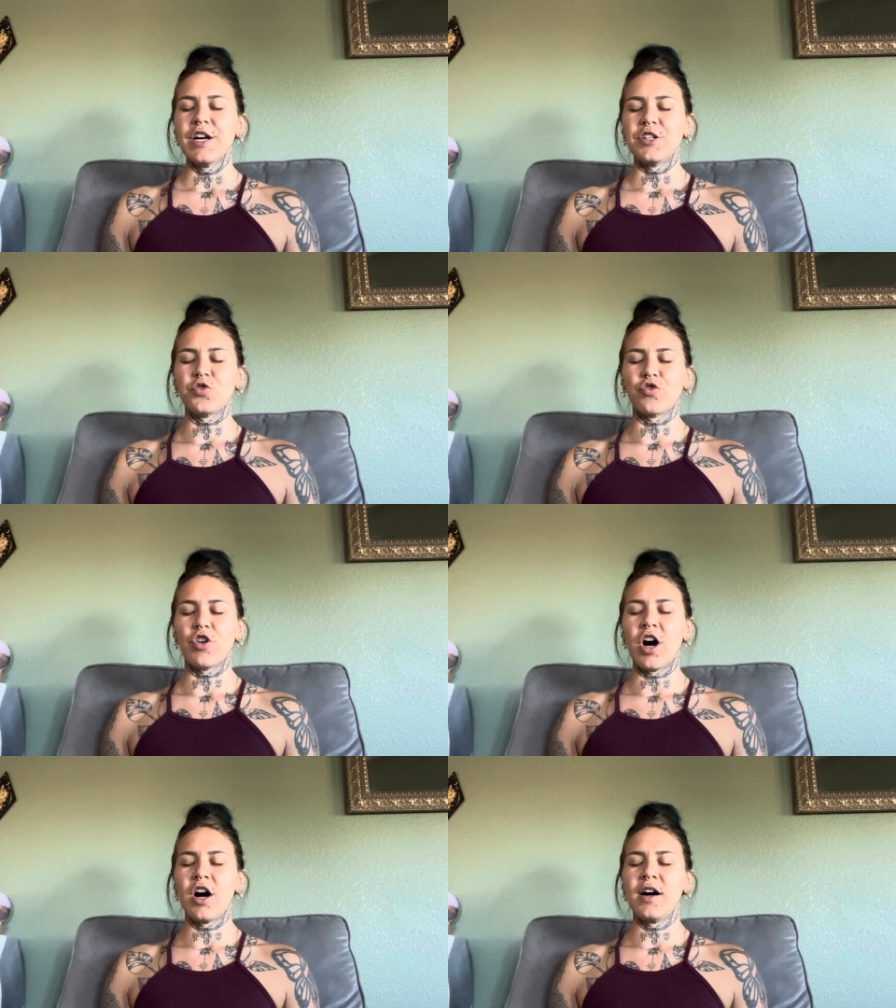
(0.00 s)

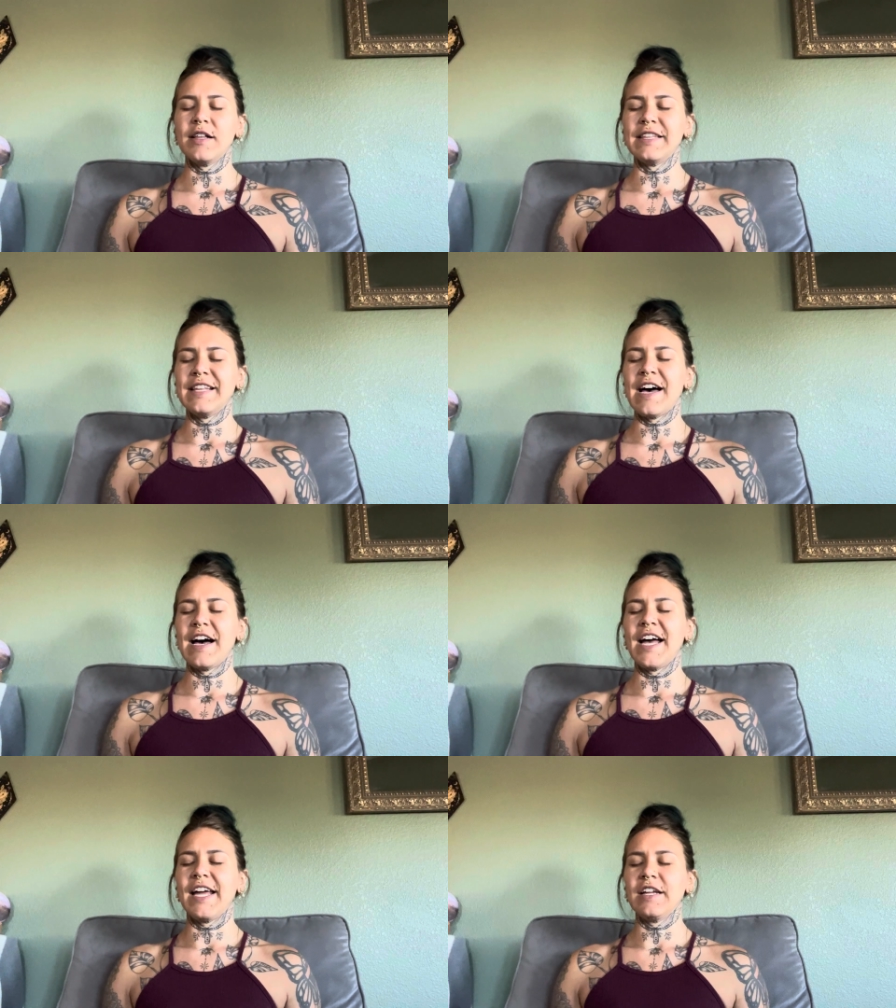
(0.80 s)
draw a
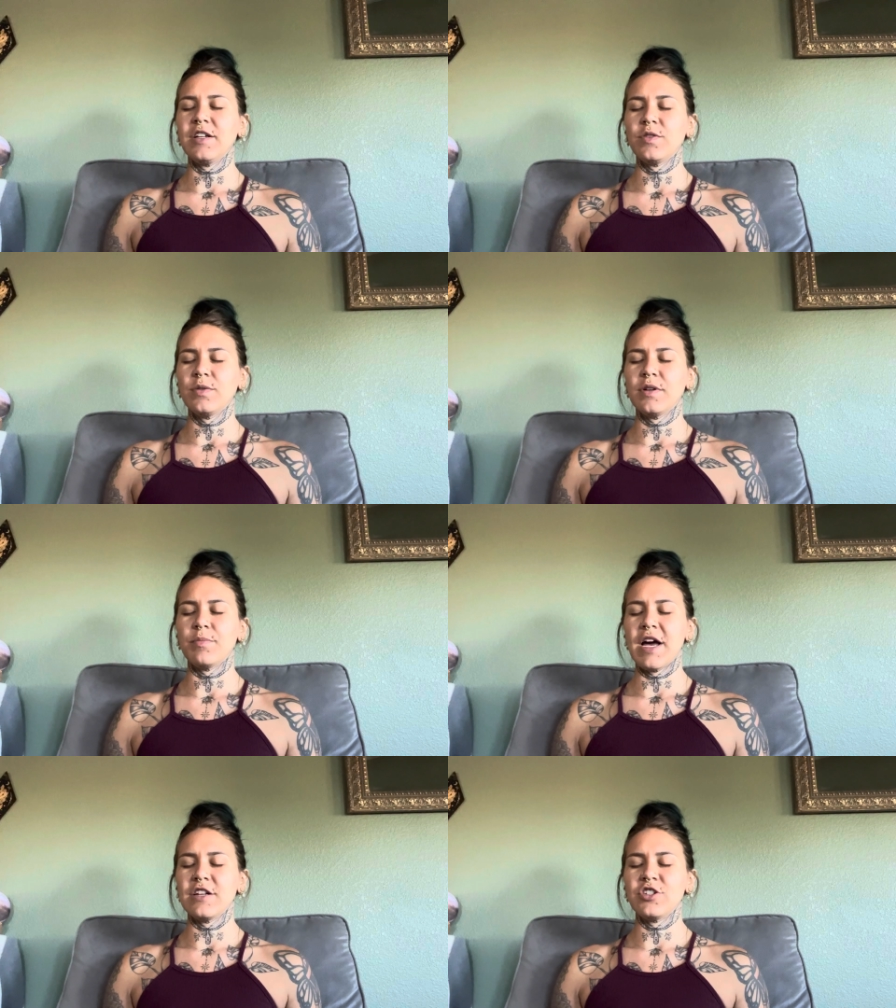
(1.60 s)
line,
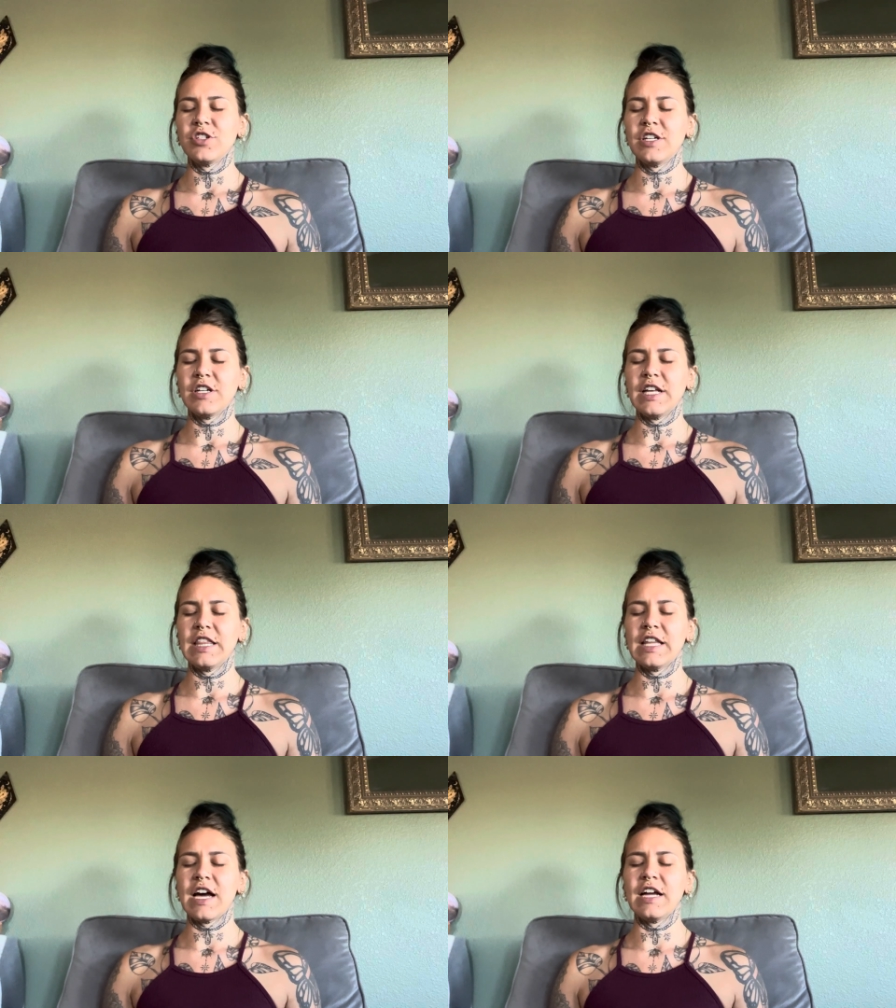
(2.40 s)
imaginary
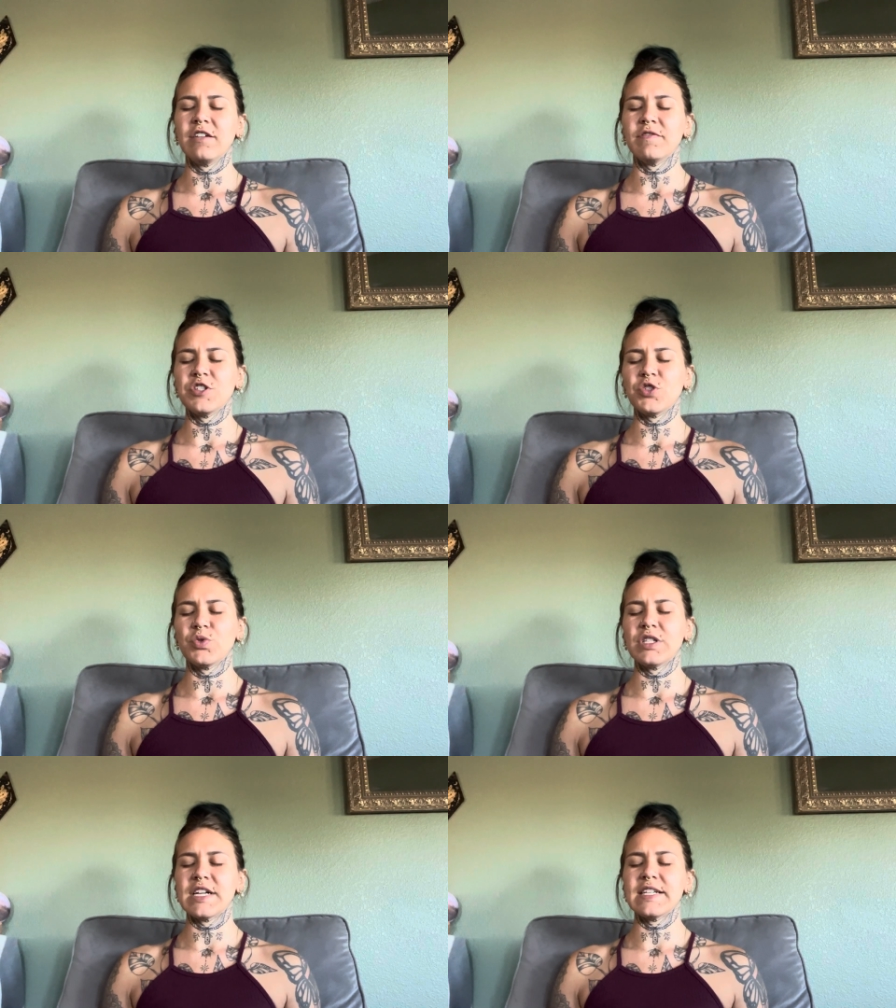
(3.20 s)
line,
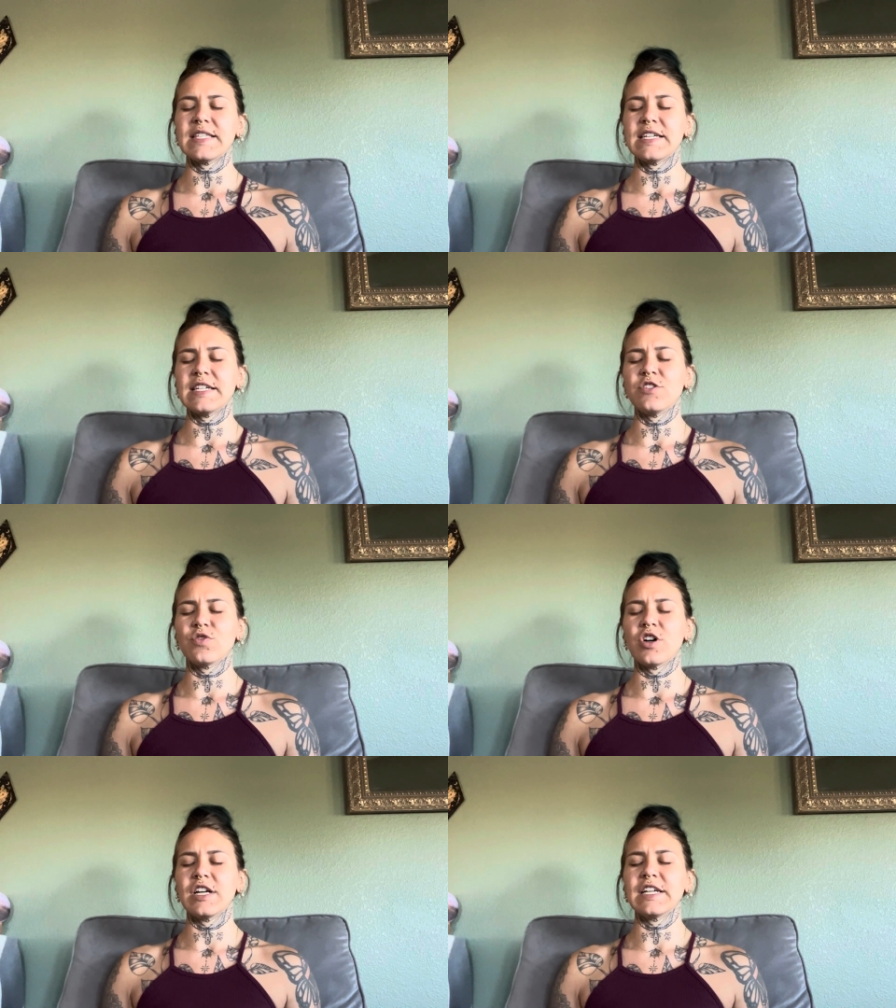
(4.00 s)
visualize it
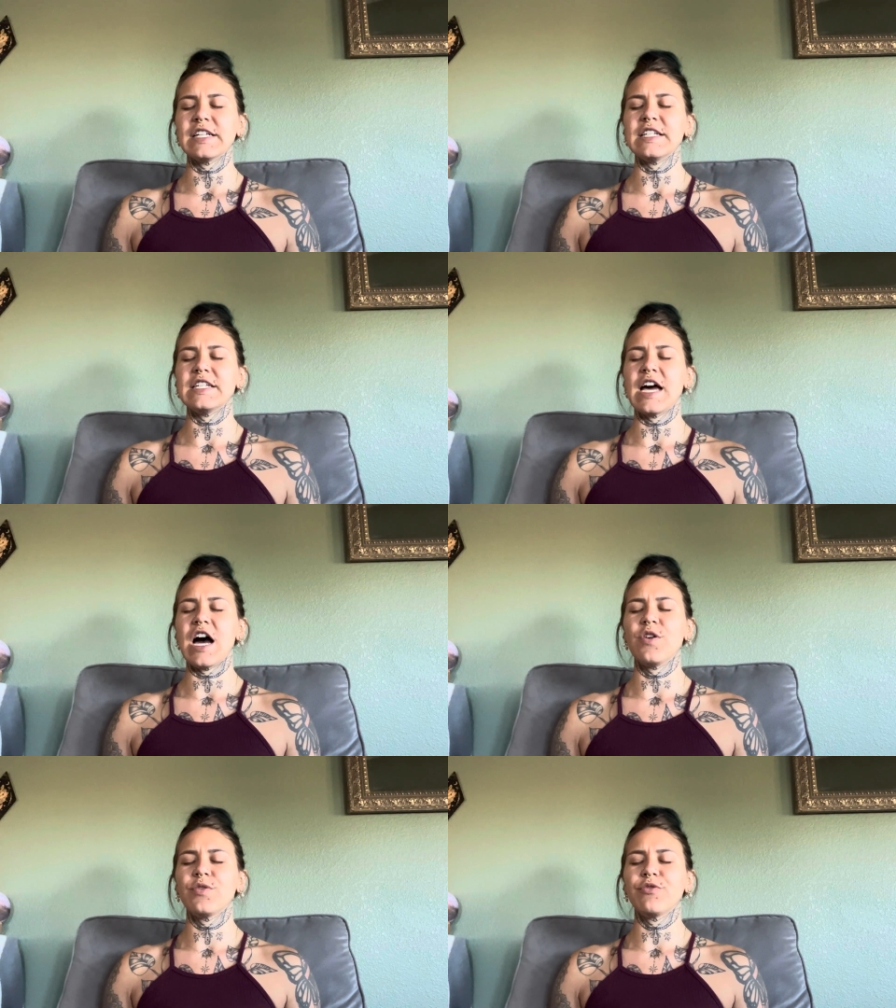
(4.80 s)
drawing
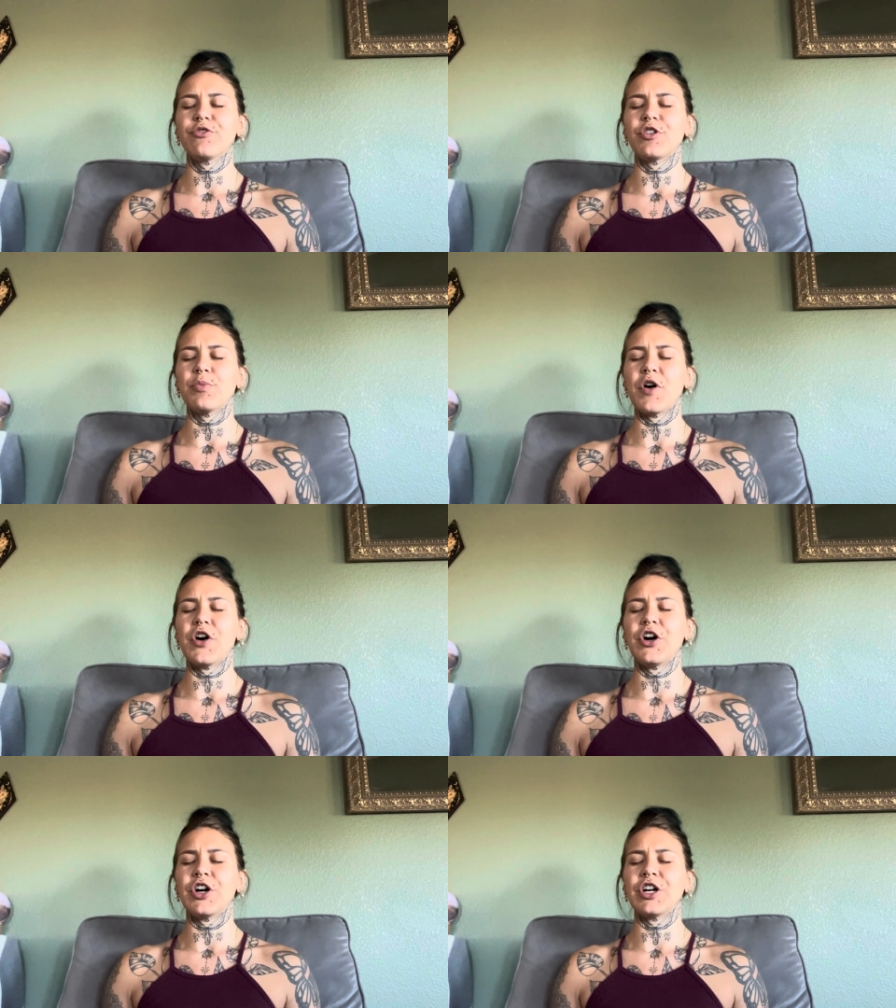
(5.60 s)
down from the
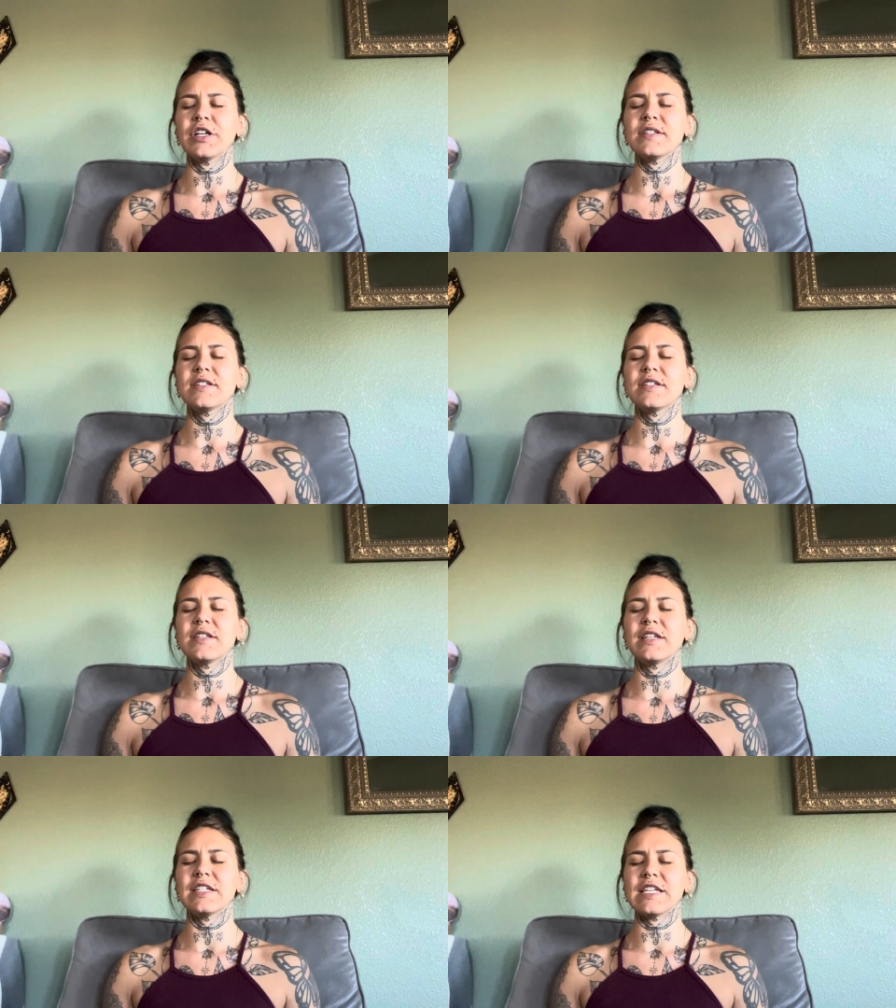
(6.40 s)
heart
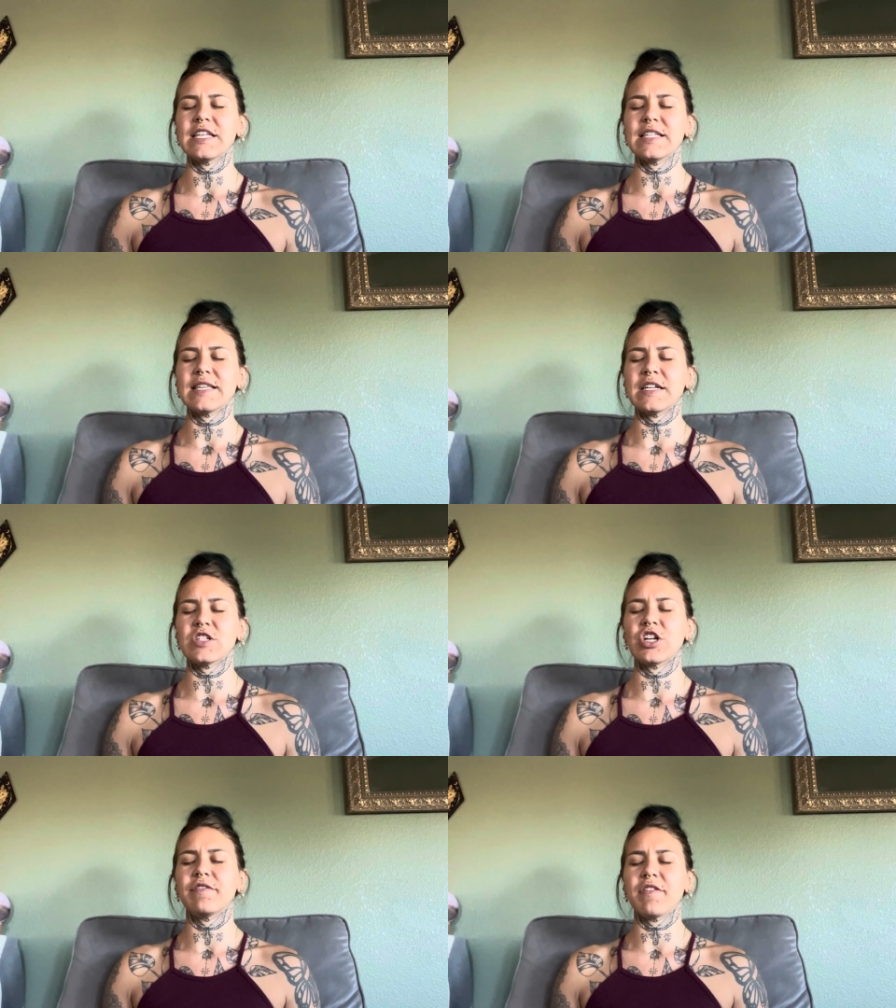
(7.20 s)
into the
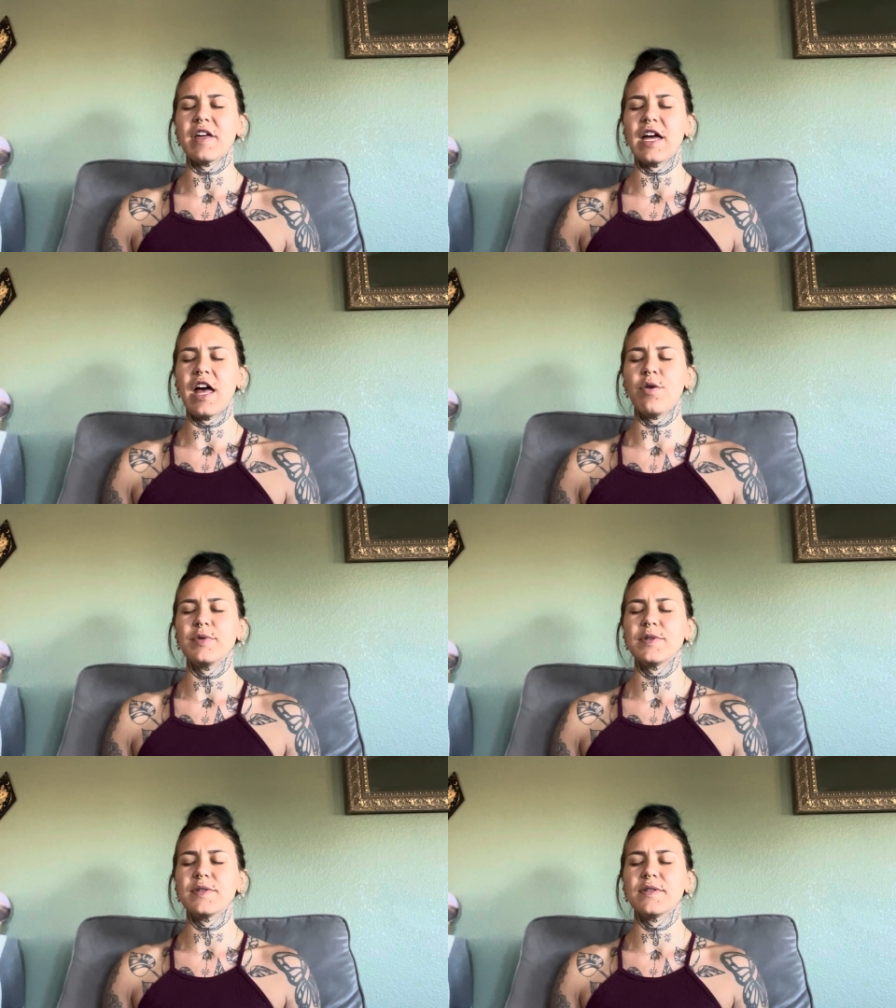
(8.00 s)
center of the
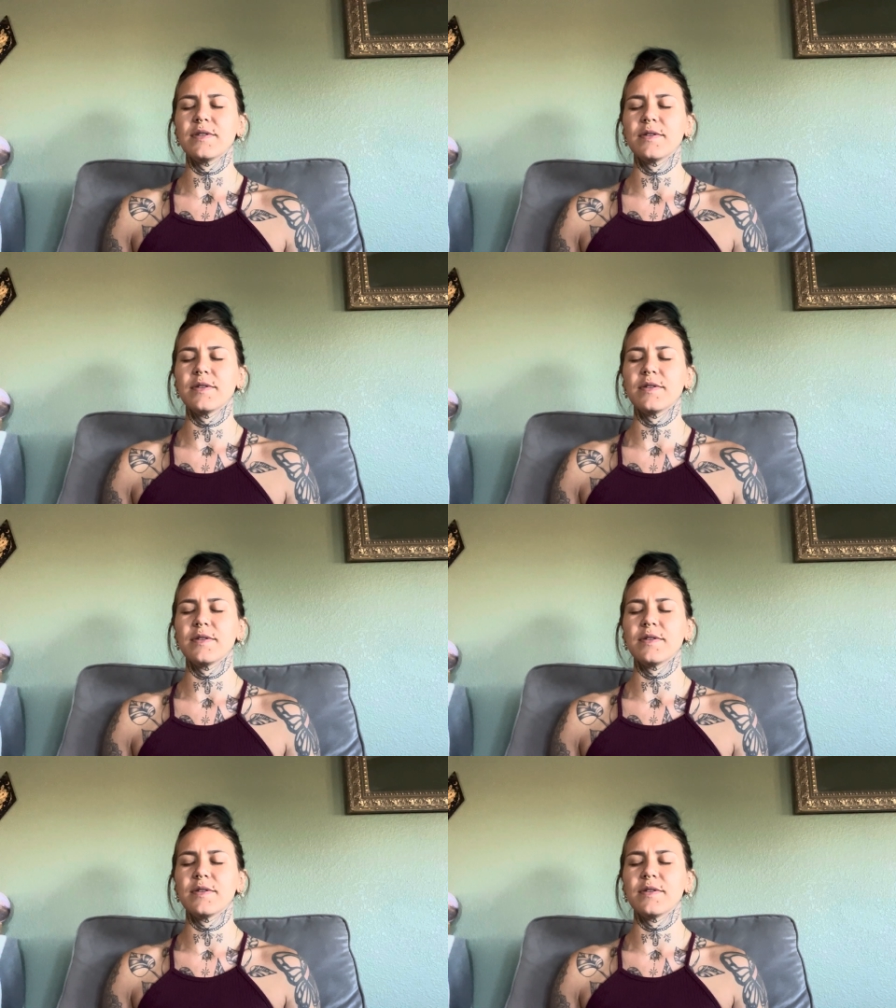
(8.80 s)
hips.